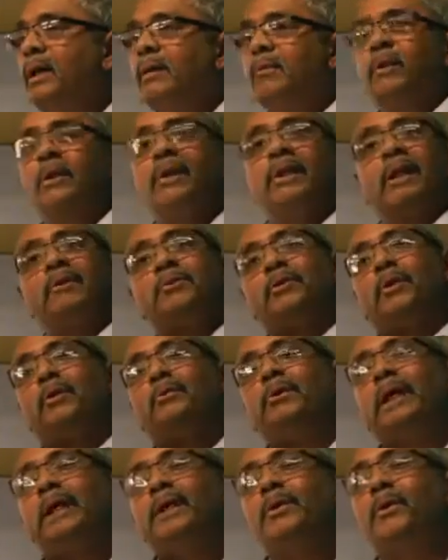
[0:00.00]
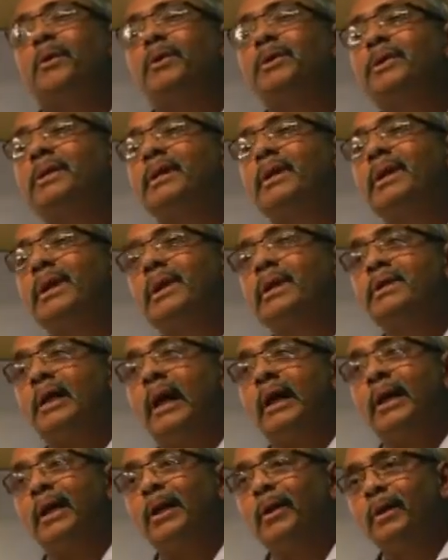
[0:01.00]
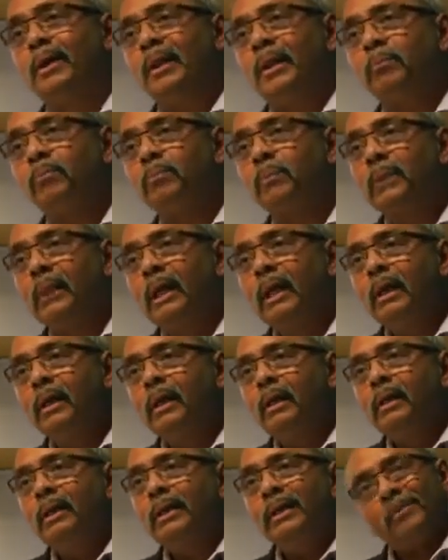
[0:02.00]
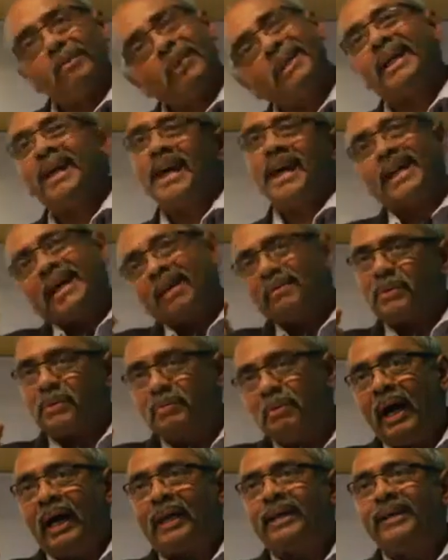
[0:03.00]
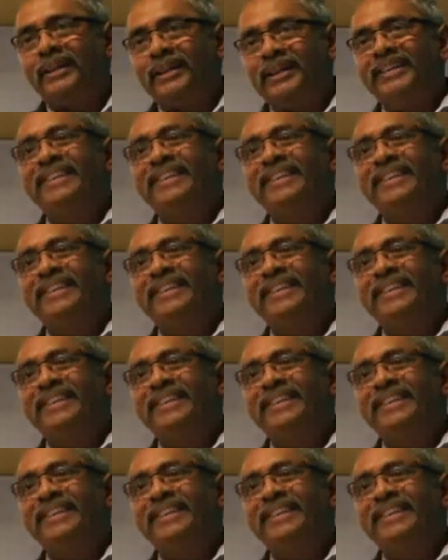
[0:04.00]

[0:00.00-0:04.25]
Because they have so many doors shutting on them. But the guy comes back.